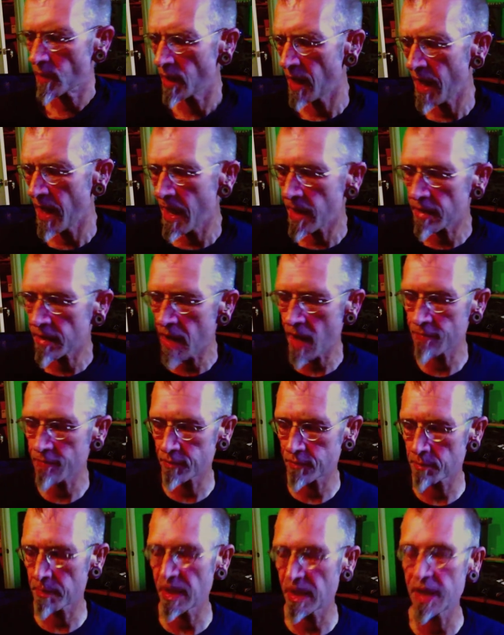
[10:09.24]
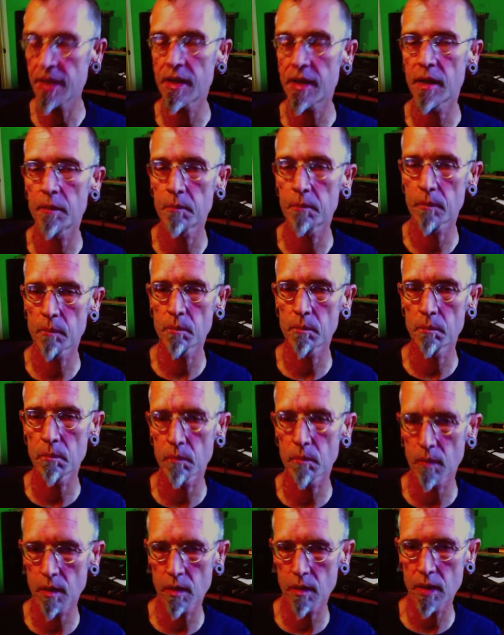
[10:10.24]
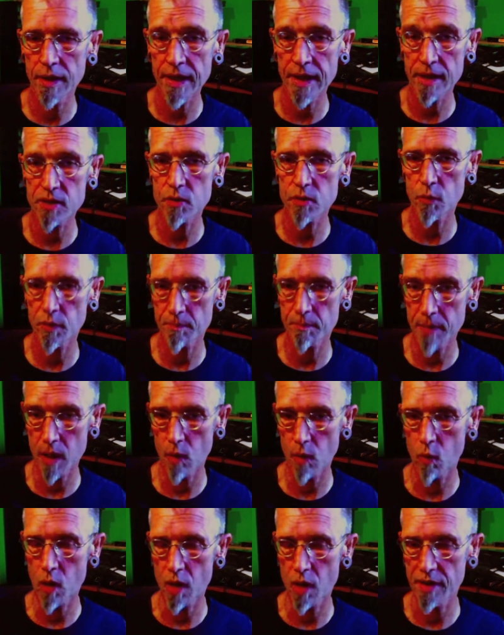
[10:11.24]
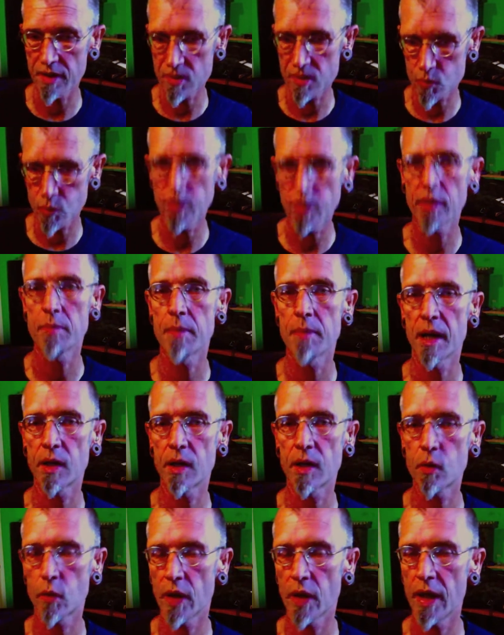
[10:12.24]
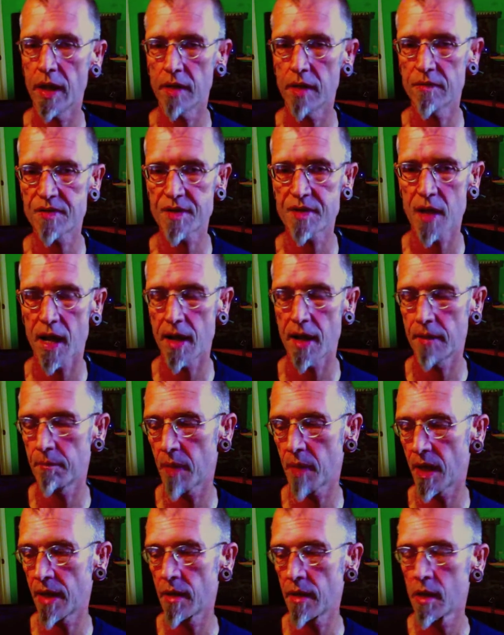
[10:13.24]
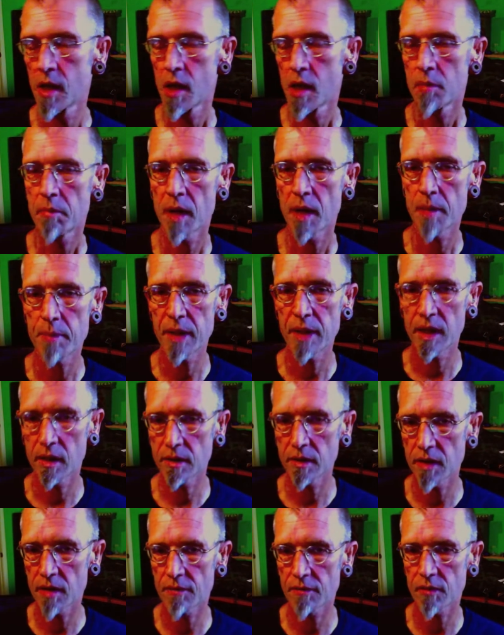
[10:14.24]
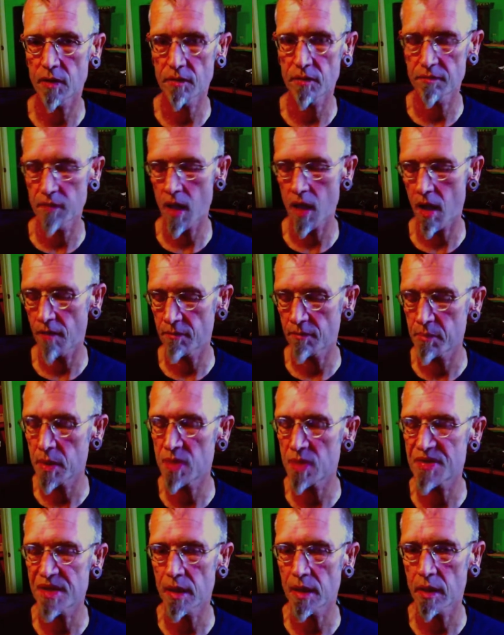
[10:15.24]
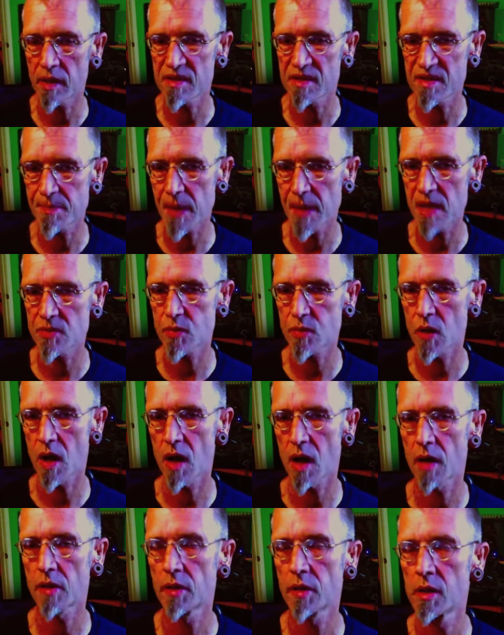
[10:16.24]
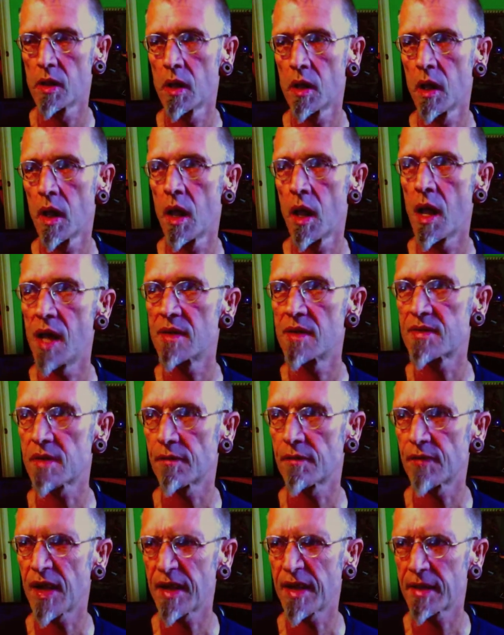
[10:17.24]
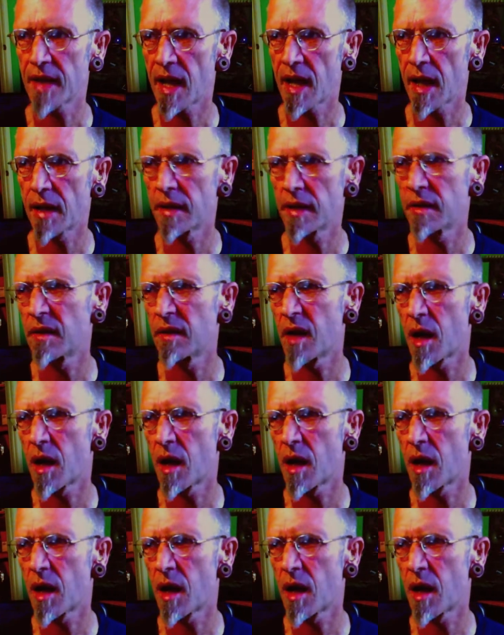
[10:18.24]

and for me, the connection with marijuana is really my creative side, my being a lover of music and space rock and stuff like that. And